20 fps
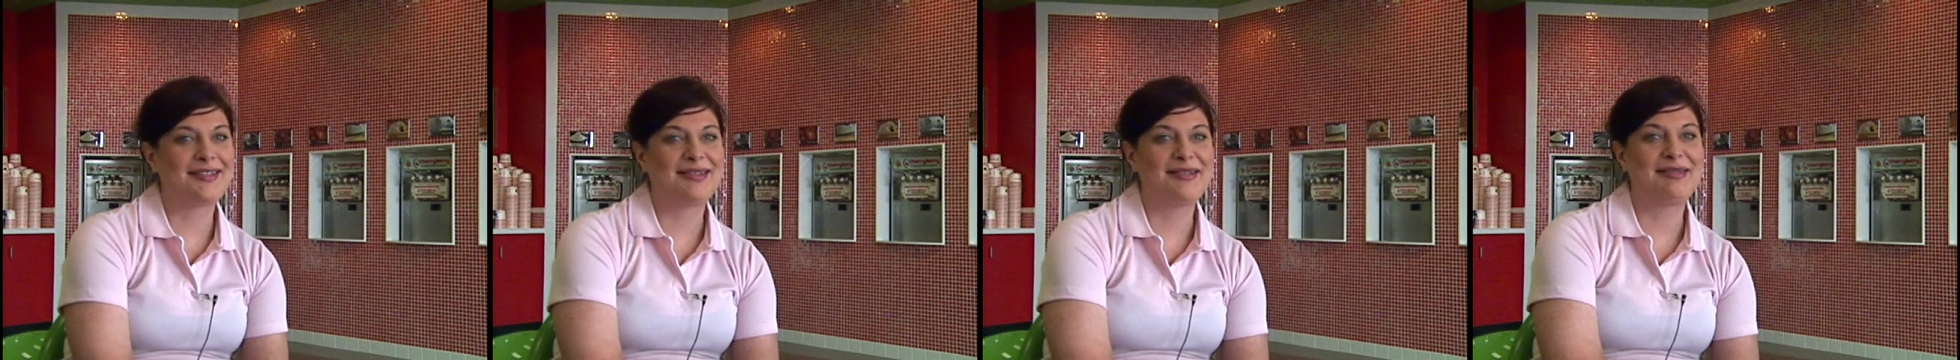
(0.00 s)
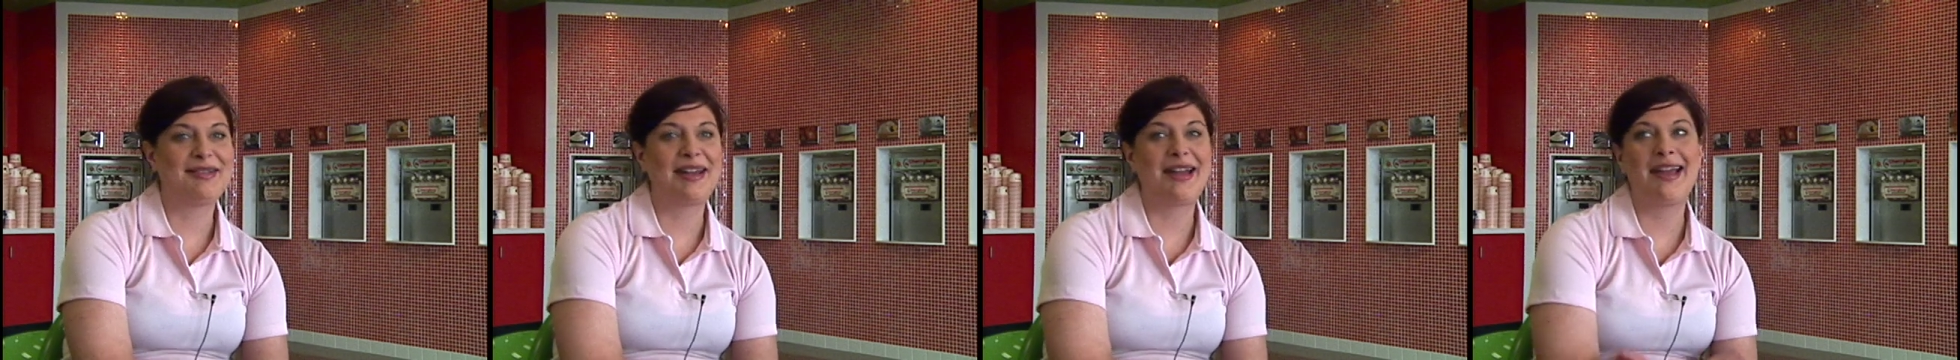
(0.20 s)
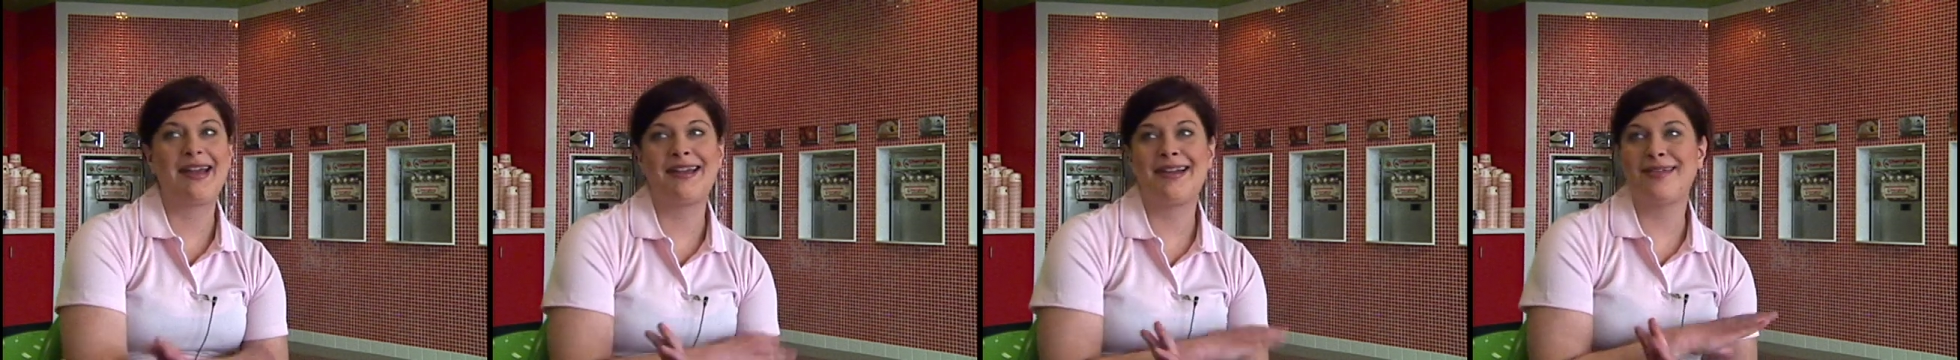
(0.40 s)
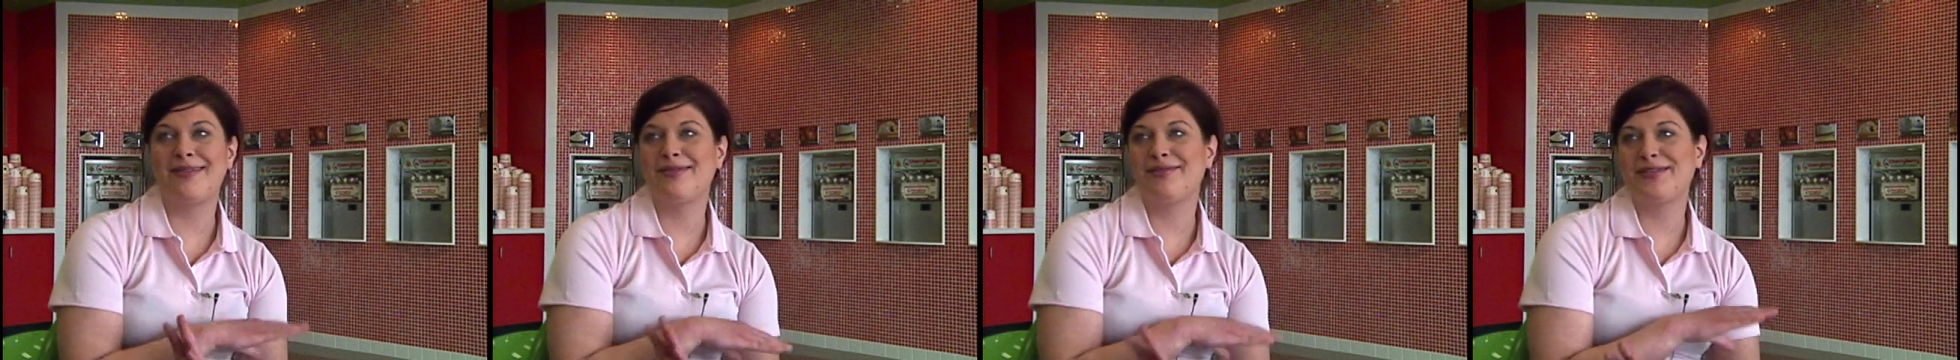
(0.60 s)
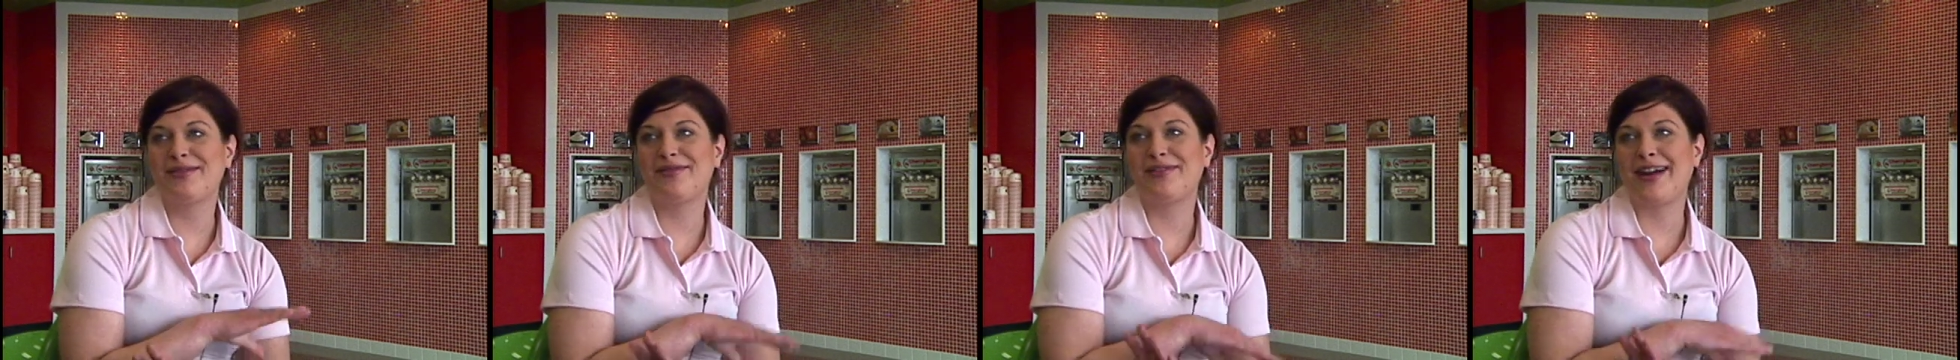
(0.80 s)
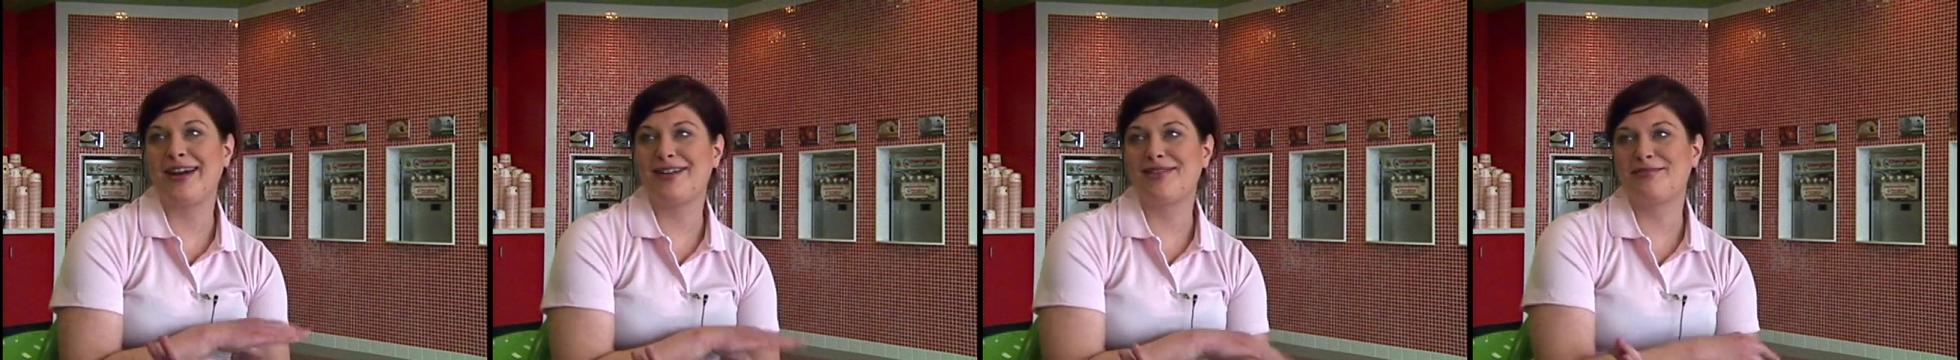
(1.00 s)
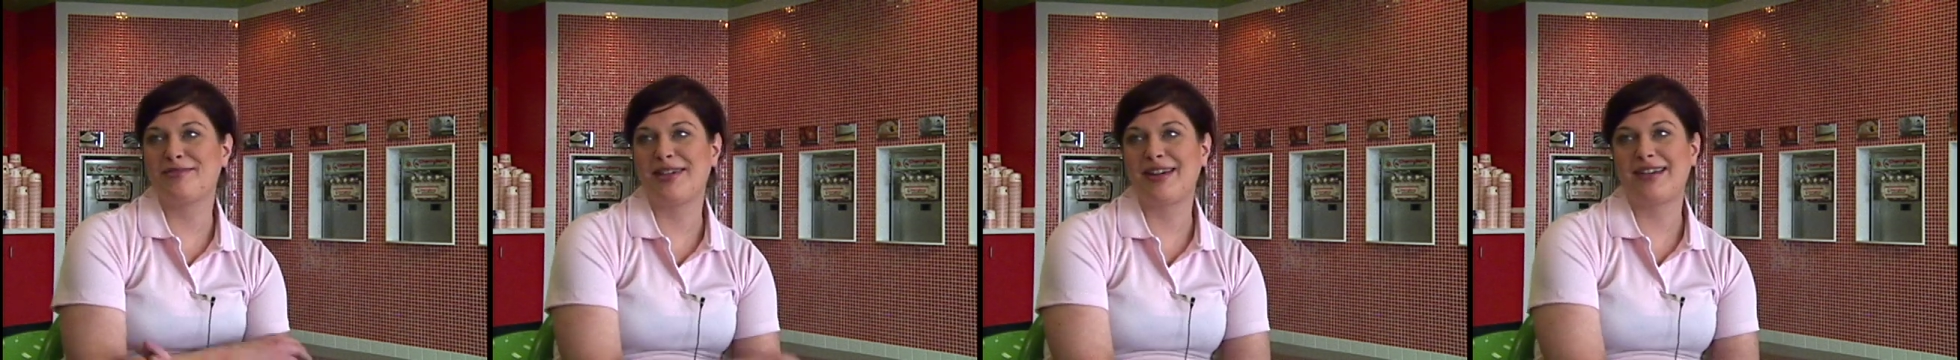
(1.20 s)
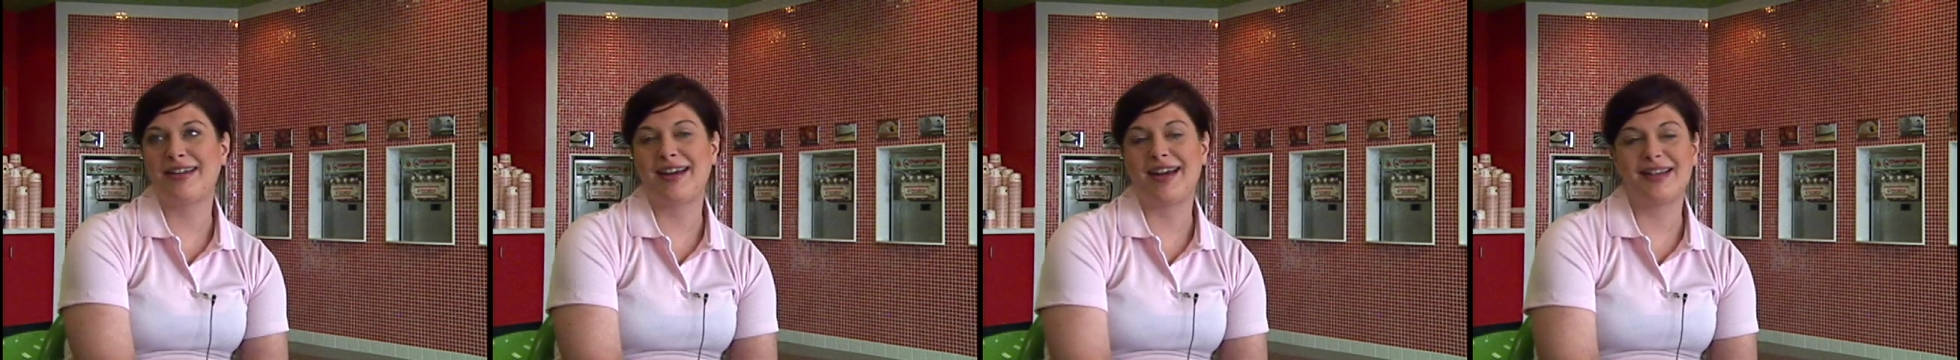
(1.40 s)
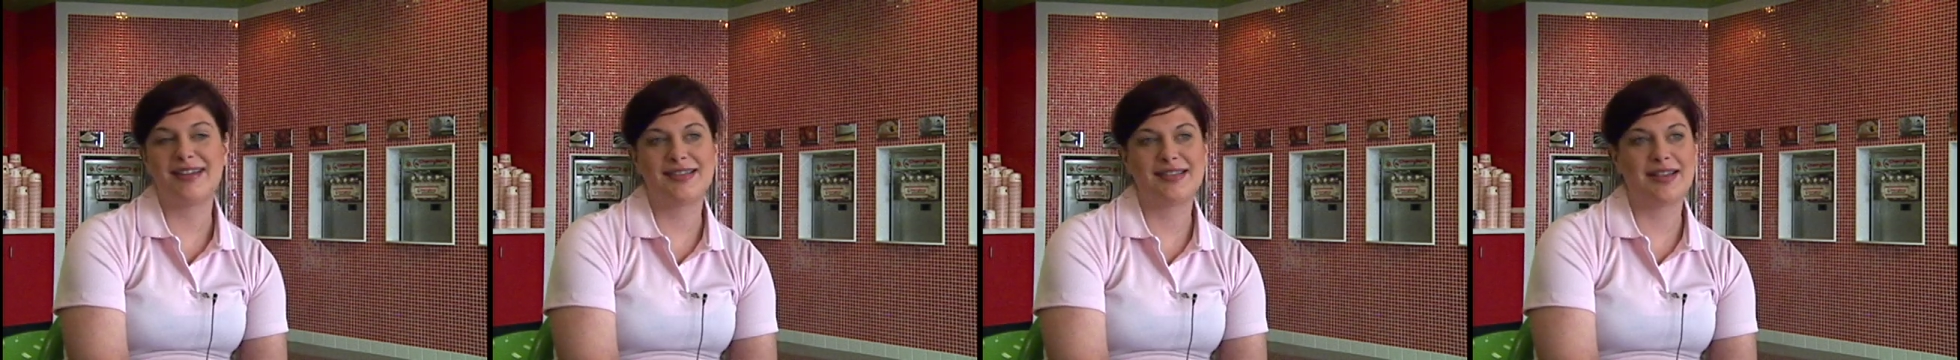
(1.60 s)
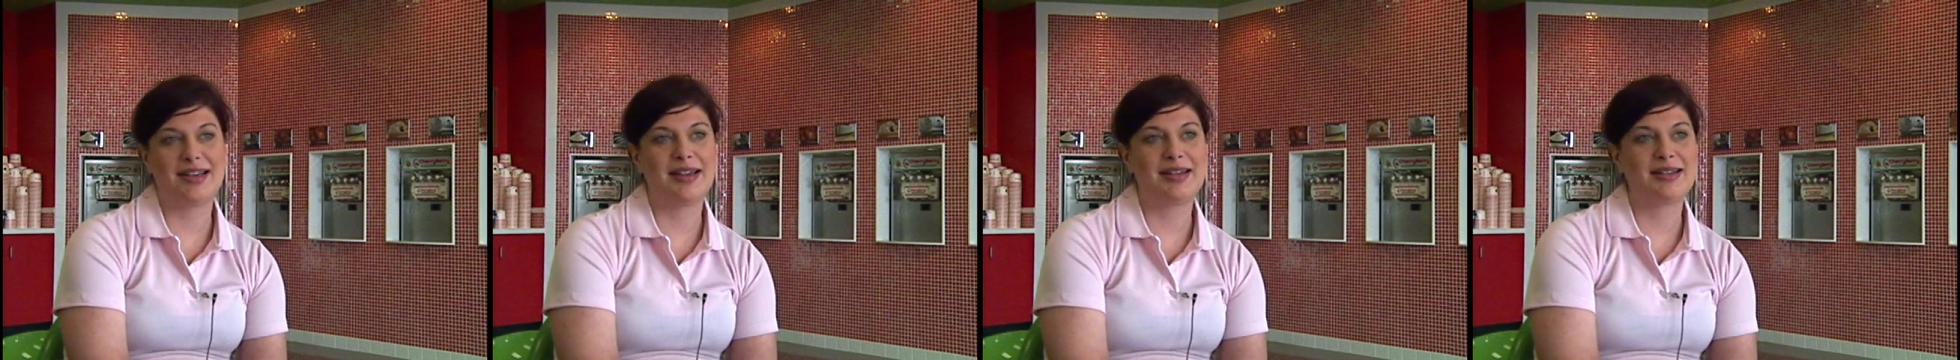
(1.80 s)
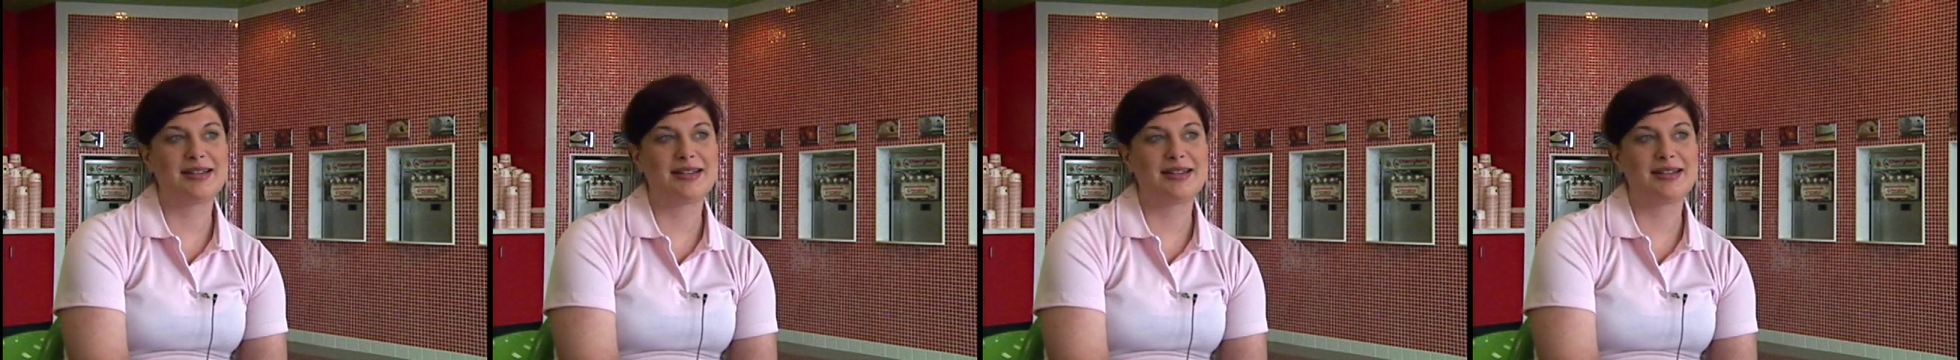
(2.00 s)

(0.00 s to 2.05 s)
creative environment, I'd say.